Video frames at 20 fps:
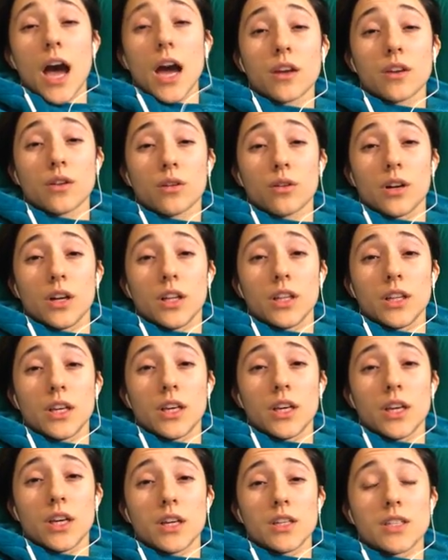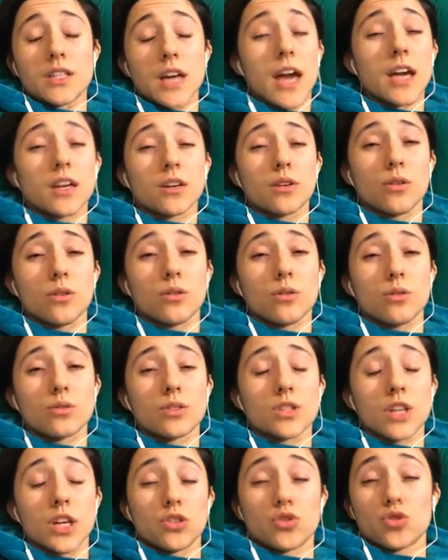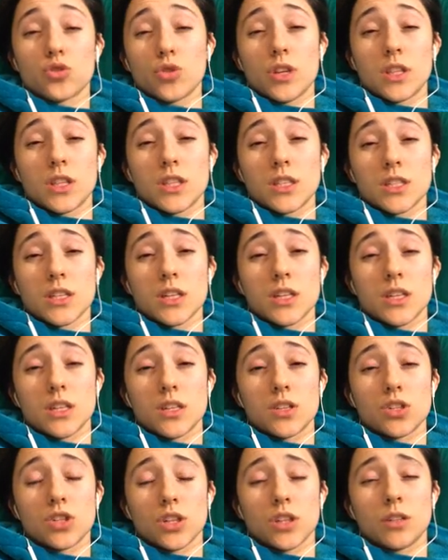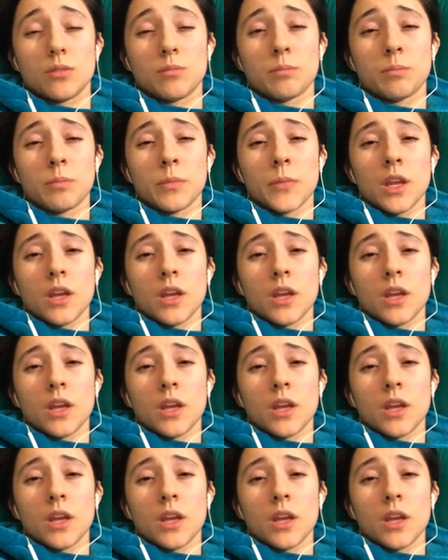accurately diagnose and treat this condition,